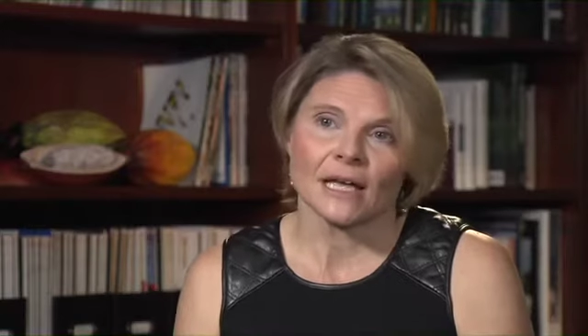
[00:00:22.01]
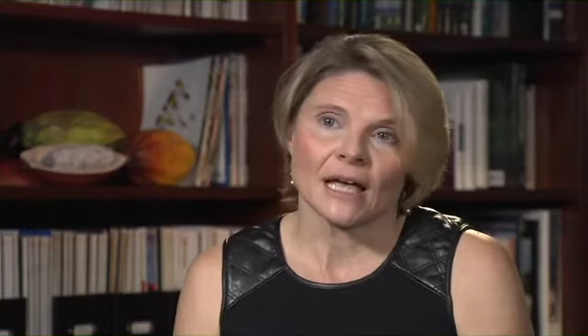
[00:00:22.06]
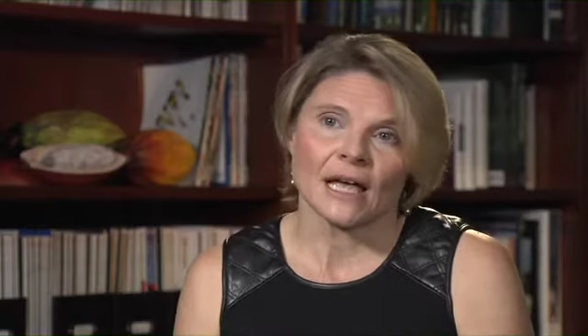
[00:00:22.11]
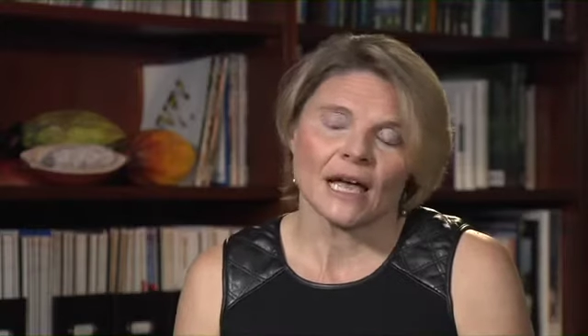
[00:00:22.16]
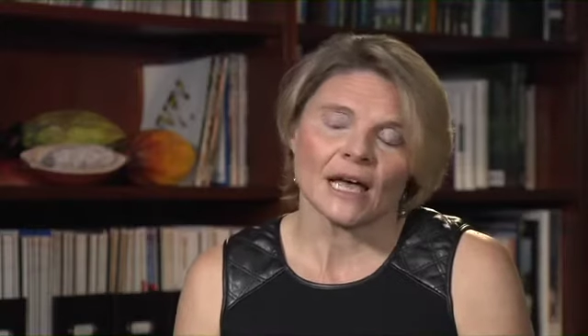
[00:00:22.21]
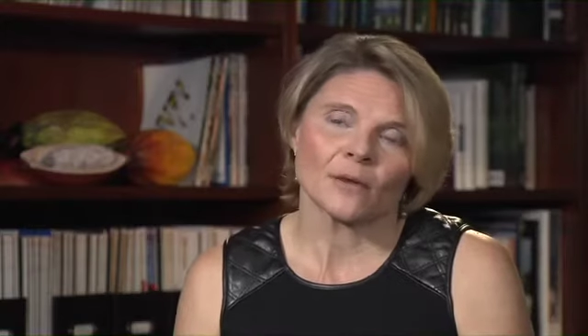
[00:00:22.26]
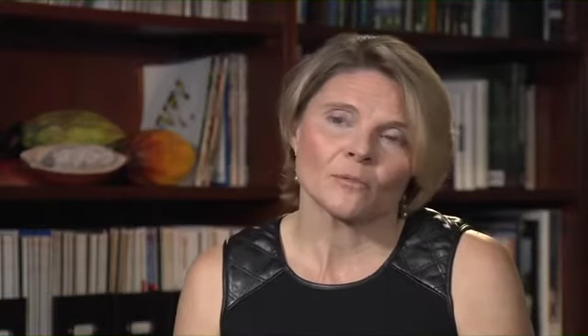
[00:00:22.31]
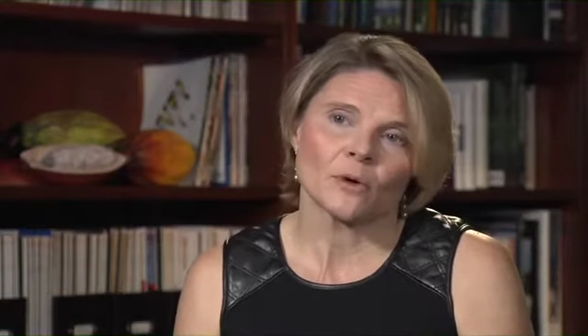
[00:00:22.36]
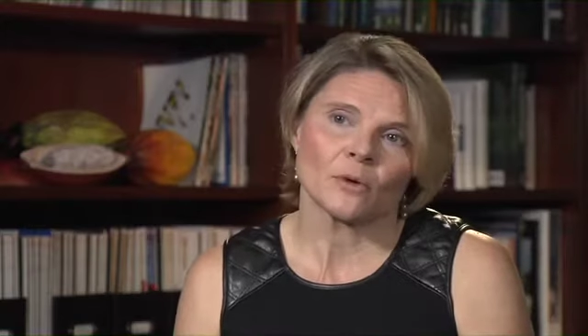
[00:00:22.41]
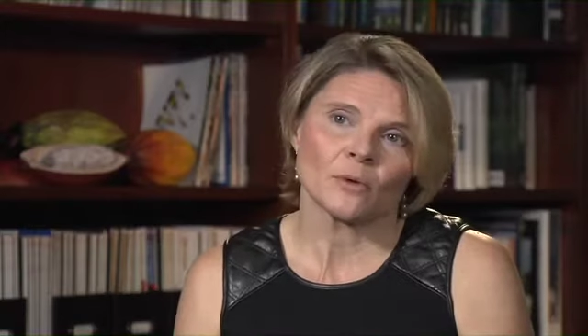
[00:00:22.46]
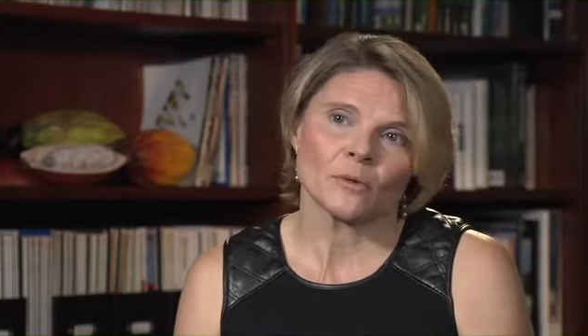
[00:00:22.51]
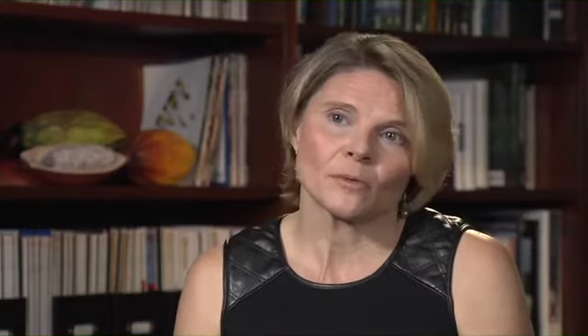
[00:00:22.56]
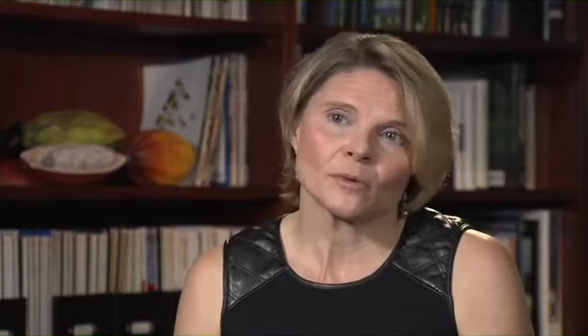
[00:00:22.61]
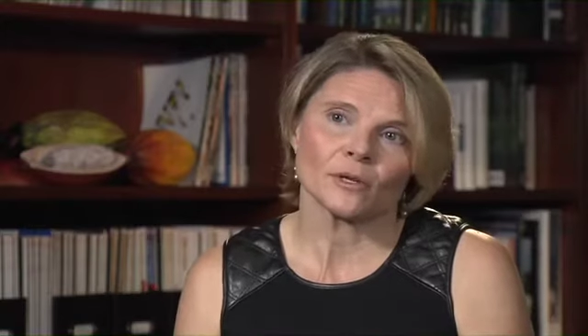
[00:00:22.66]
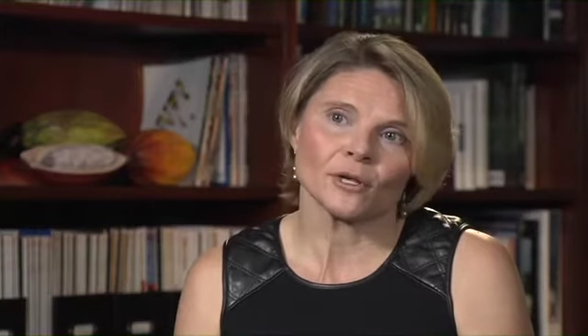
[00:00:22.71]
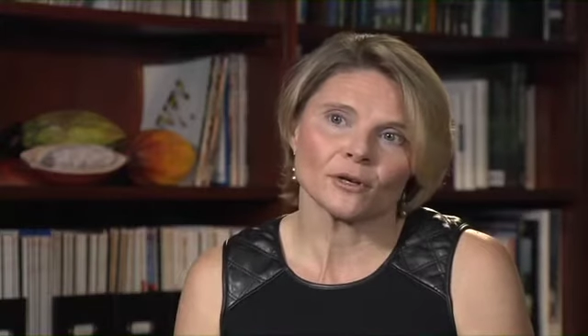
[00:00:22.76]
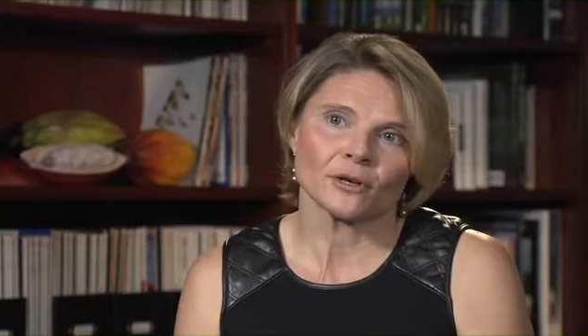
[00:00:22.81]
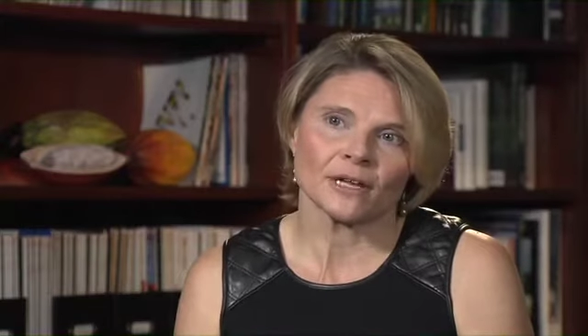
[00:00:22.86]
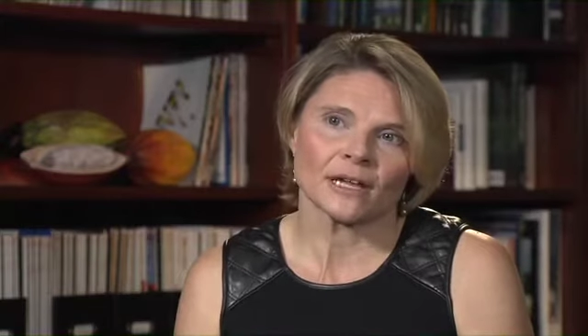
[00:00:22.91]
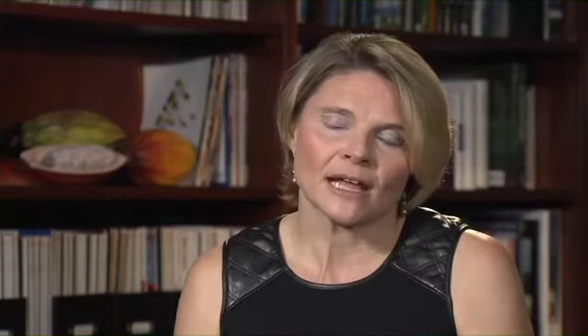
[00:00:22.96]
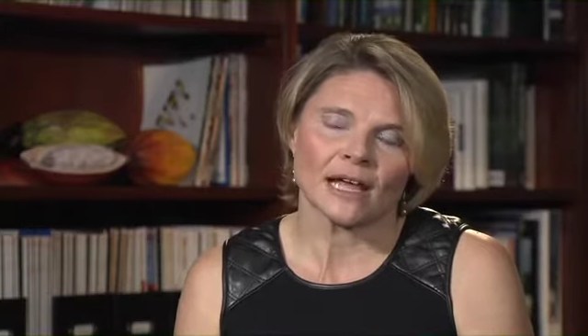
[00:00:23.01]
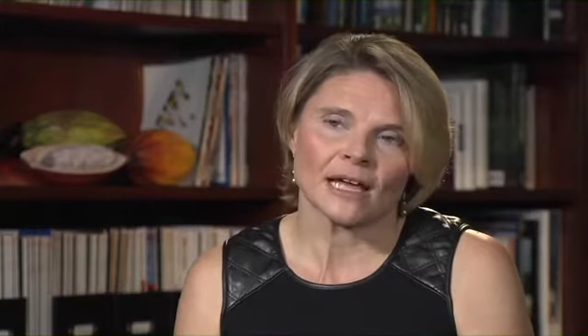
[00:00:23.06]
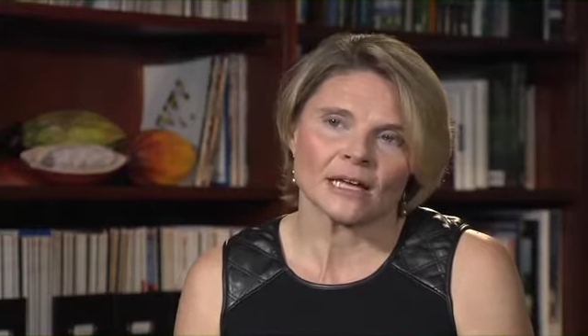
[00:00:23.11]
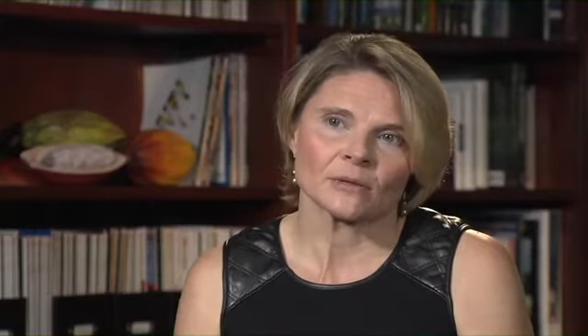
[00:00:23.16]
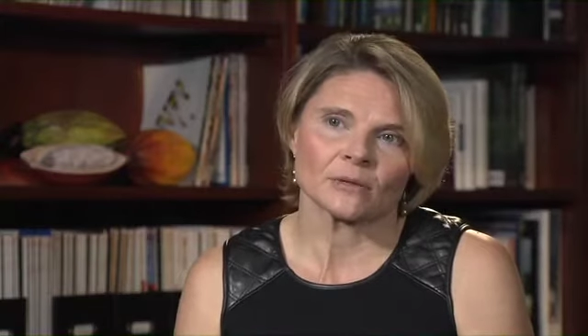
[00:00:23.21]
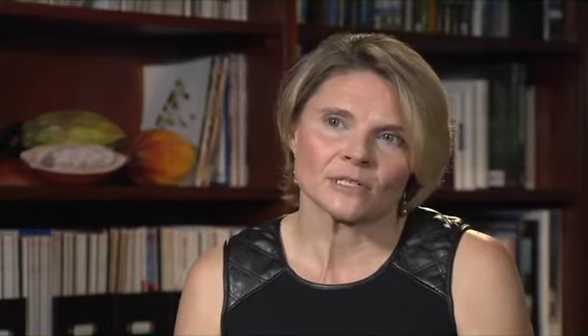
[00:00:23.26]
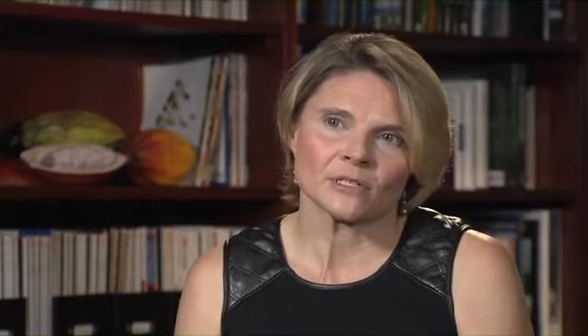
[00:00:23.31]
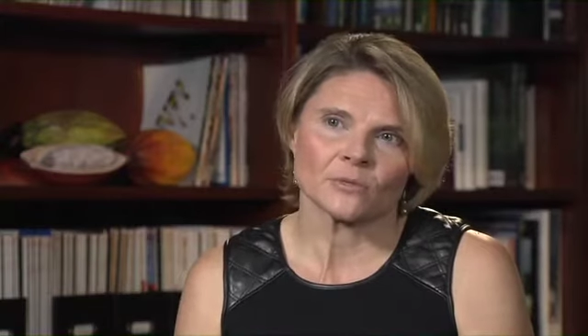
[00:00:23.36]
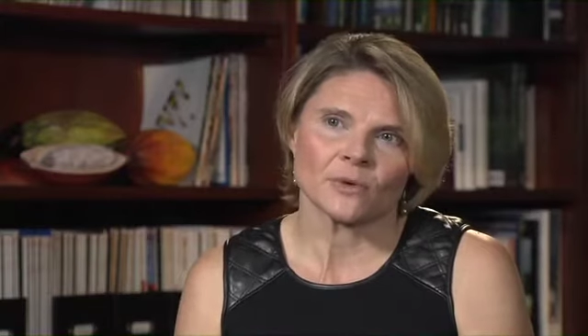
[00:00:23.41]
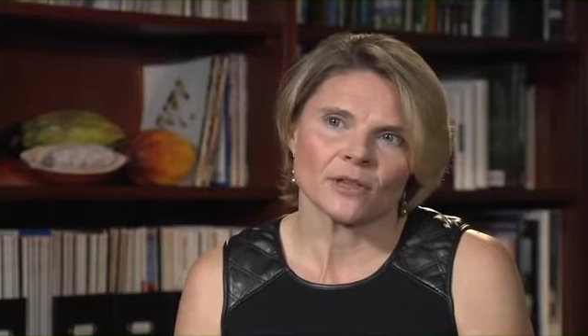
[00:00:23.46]
And what we were looking at
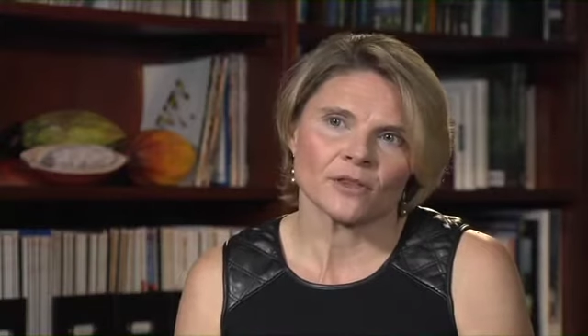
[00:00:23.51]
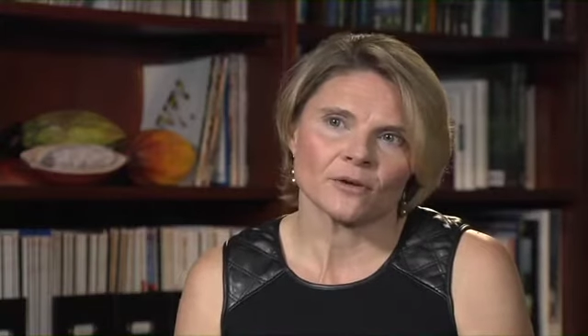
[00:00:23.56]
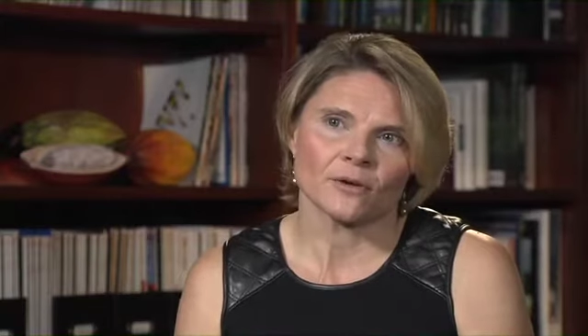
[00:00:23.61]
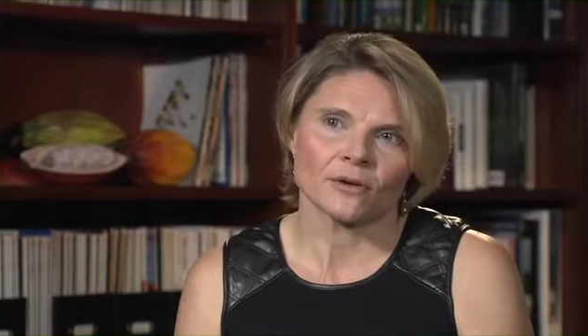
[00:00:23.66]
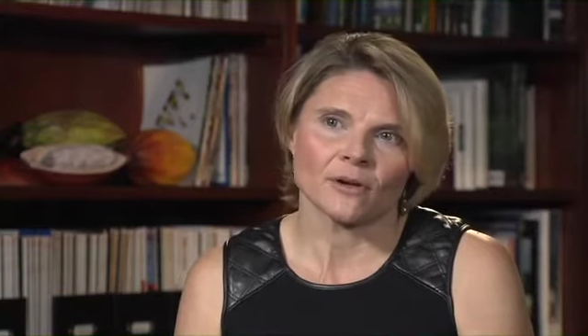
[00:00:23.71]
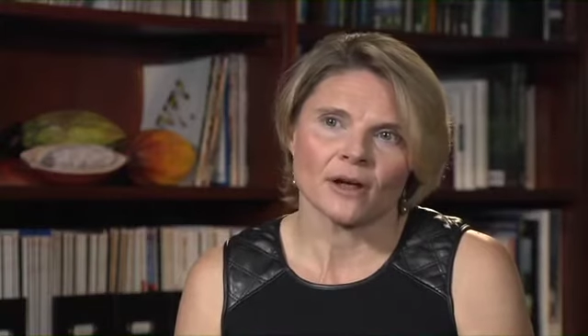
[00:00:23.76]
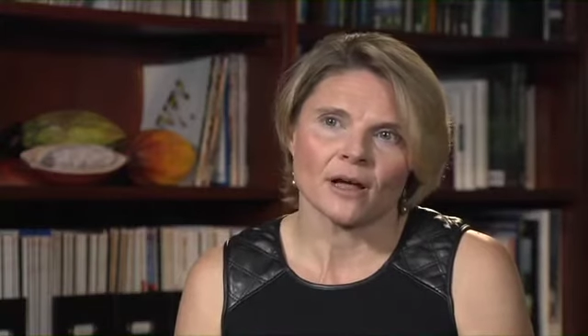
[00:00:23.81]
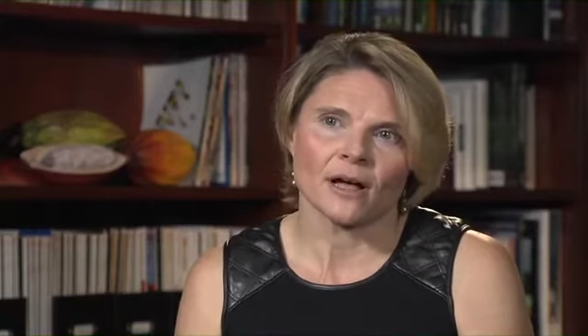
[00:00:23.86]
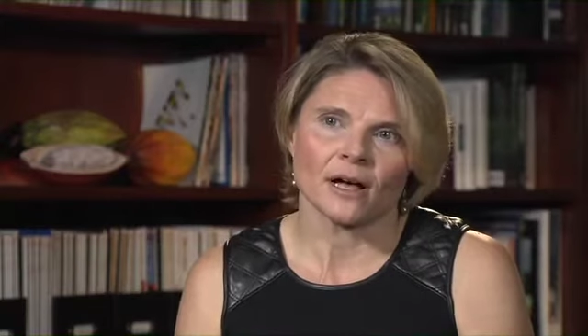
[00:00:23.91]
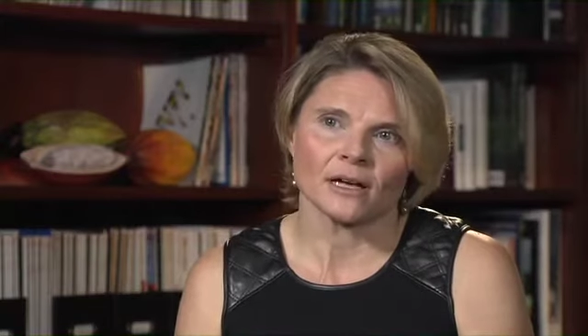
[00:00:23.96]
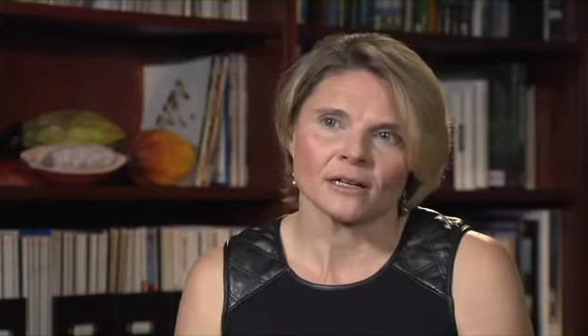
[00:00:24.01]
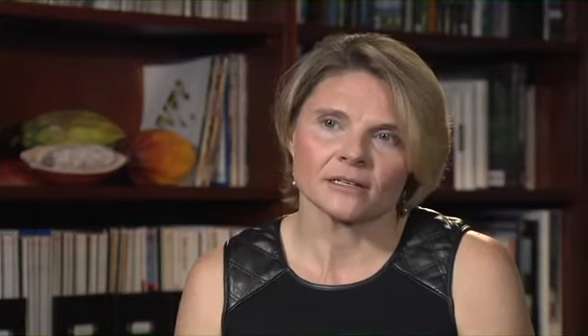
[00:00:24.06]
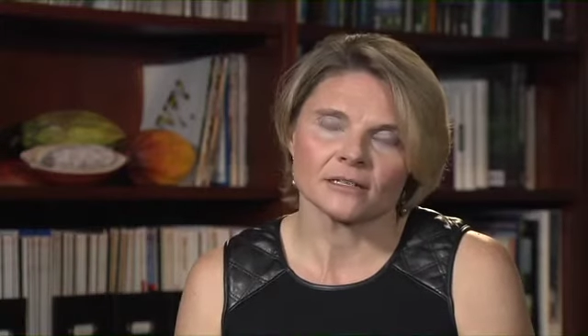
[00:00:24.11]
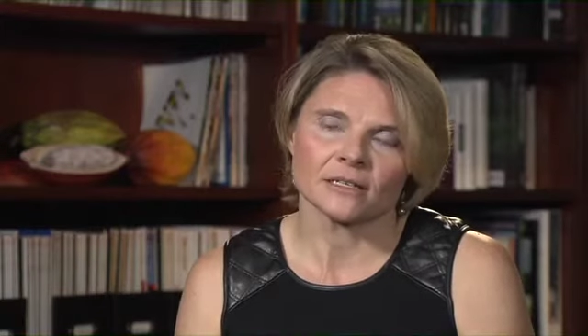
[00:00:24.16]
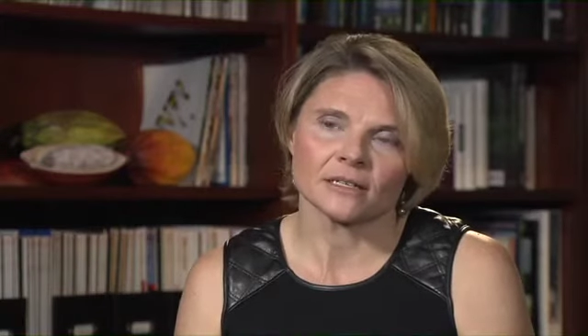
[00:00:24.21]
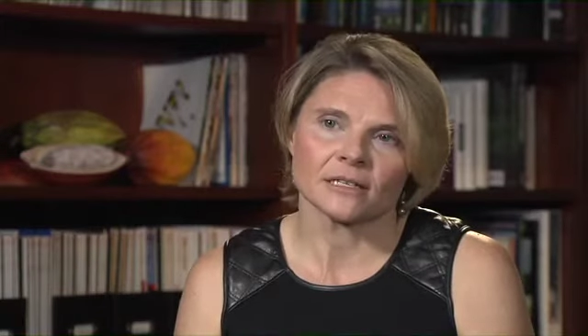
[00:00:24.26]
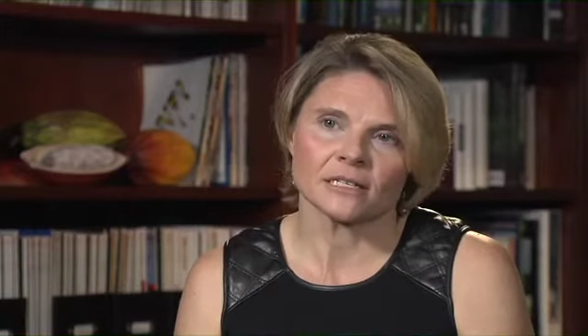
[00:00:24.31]
was whether or not